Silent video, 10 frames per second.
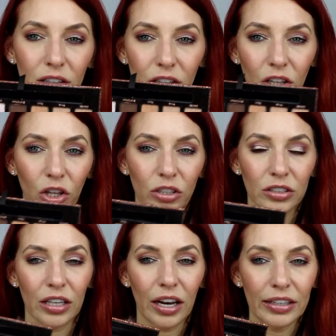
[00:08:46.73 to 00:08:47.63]
the looks
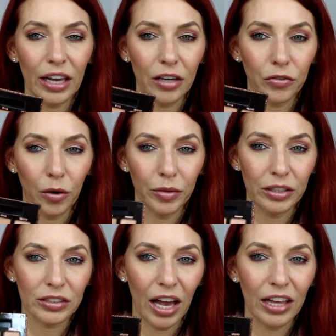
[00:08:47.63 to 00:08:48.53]
that I get from
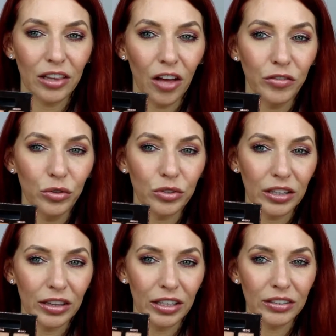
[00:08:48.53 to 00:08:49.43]
this. I love
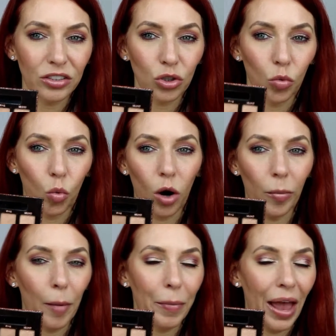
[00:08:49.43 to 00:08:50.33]
using this to warm
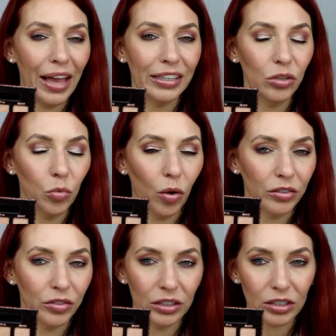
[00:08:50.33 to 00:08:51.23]
up any one
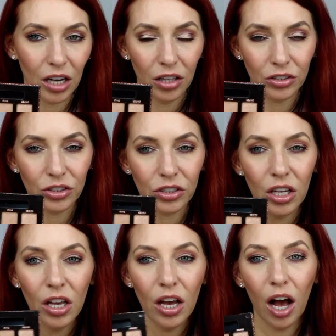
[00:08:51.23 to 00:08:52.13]
of these colors.
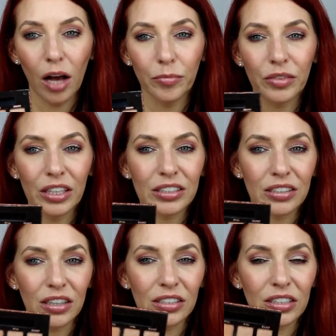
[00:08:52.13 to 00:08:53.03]

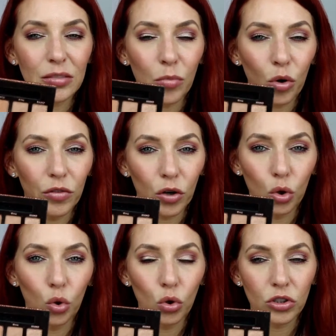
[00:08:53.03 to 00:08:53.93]
This is more of a
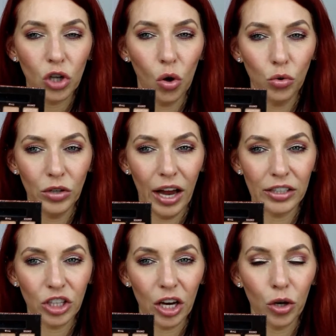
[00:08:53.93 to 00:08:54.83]
cool toned
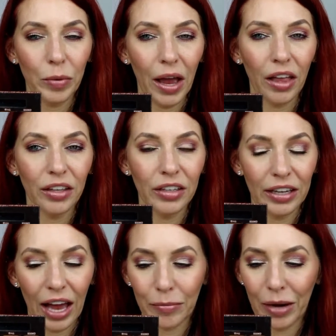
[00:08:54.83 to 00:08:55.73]
eyeshadow palette,
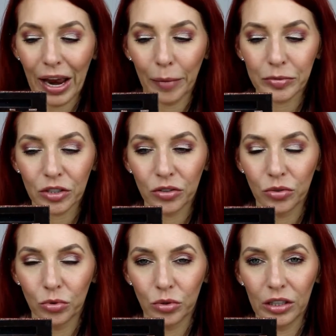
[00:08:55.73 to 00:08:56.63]
and I'm
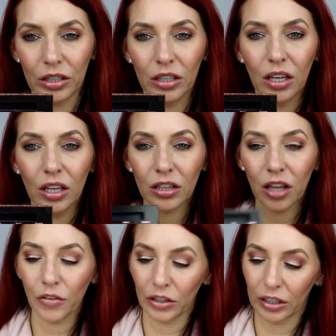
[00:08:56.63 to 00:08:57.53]
absolutely
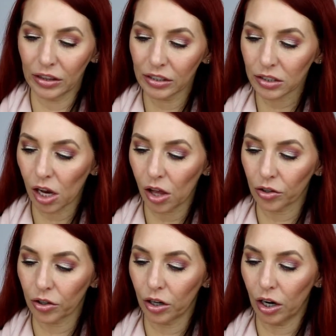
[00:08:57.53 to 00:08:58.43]
loving it. This
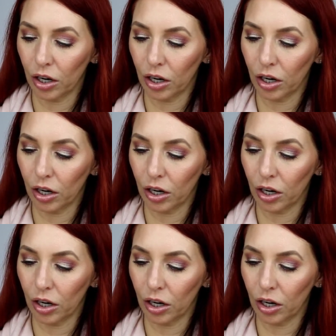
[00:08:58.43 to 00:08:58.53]
color,